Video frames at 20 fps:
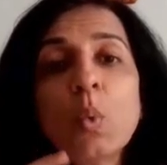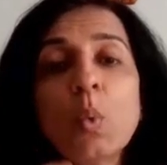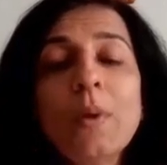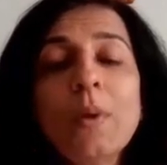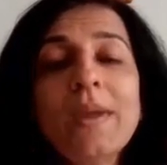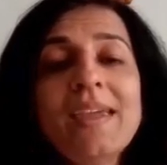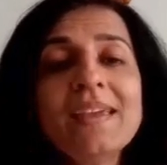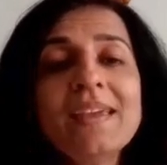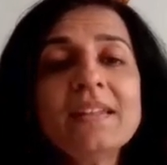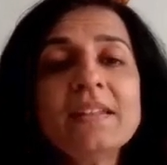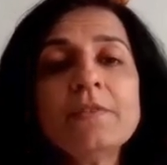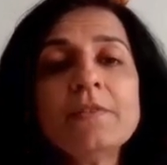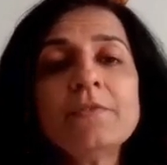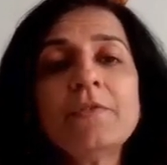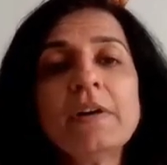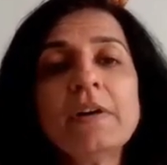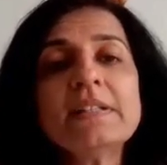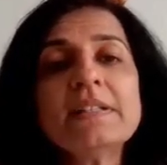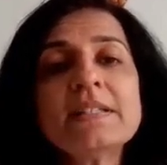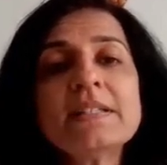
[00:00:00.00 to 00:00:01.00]
We get the
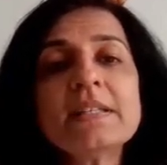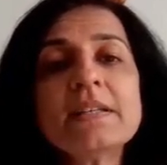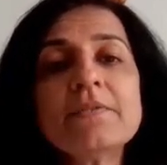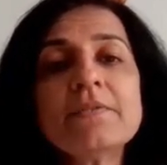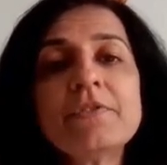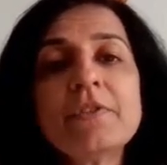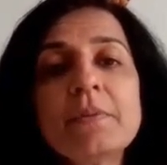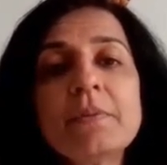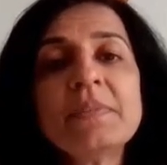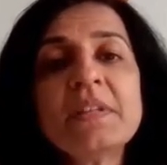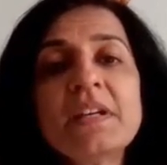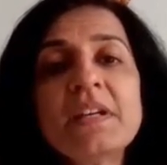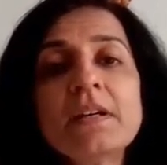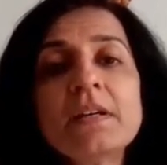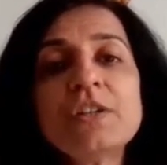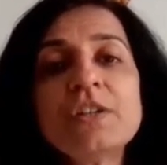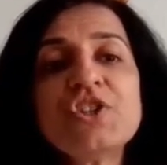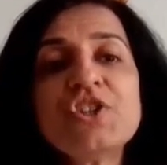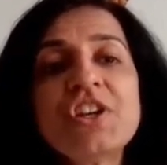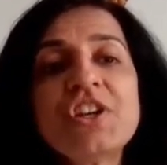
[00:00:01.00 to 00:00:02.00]
funds from
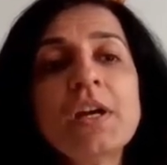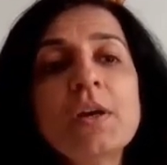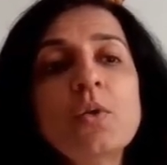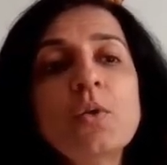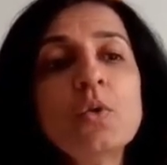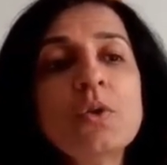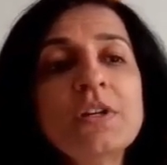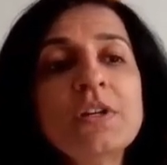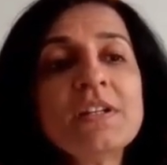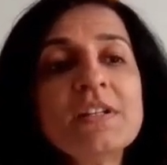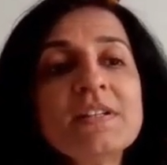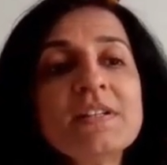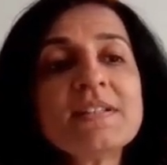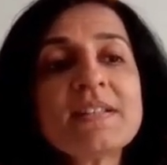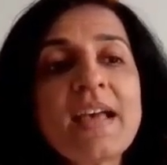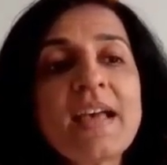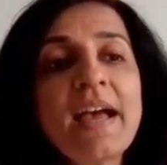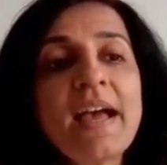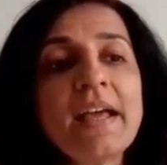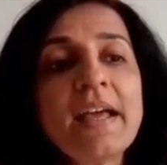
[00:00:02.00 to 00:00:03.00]
the
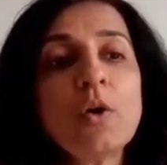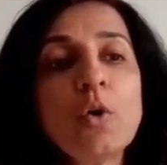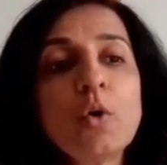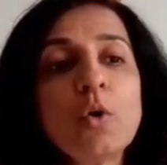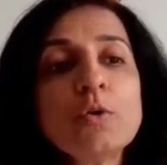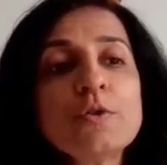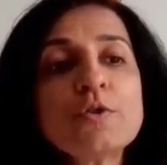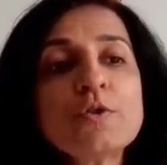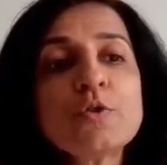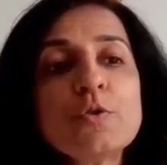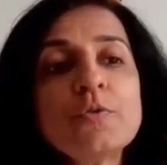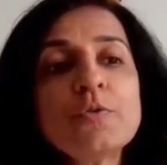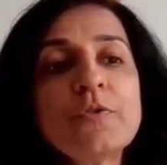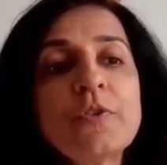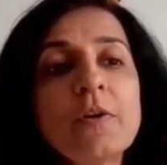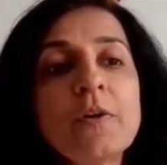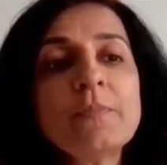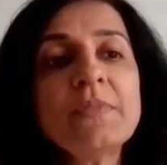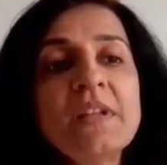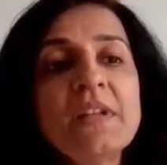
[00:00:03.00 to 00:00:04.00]
shareholders and also
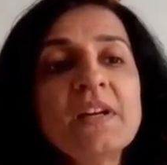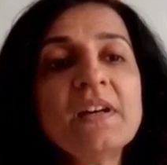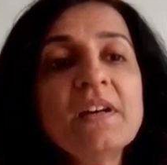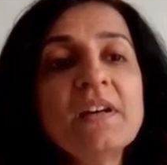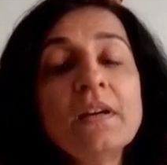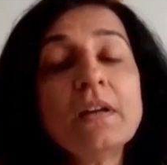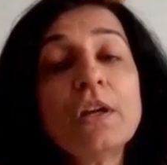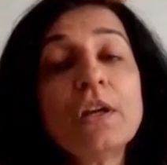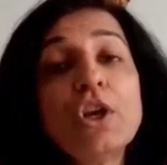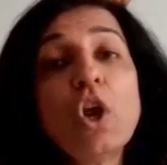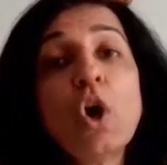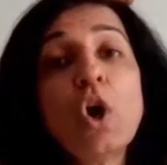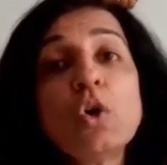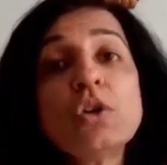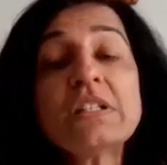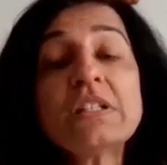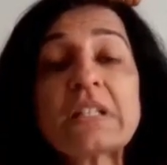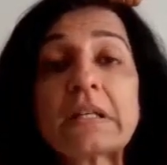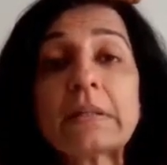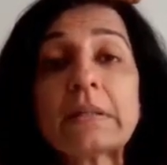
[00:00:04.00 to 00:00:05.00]
from the
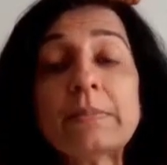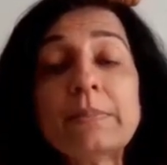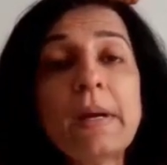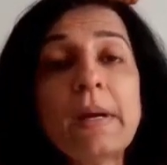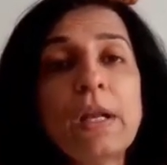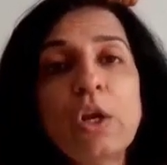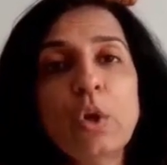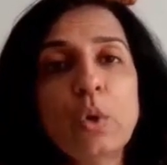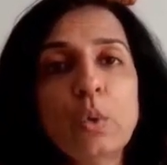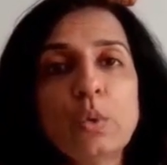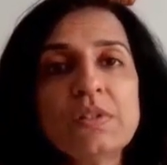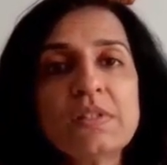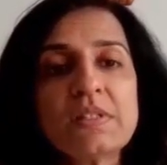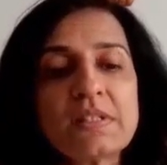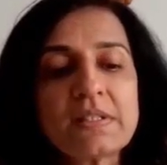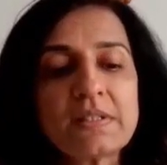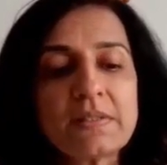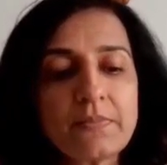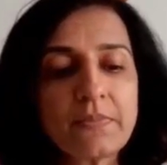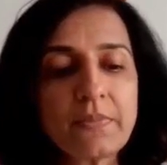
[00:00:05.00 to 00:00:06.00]
long-term
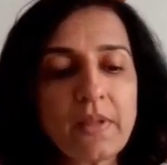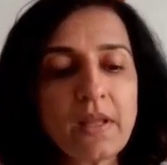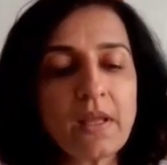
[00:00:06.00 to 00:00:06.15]
loans.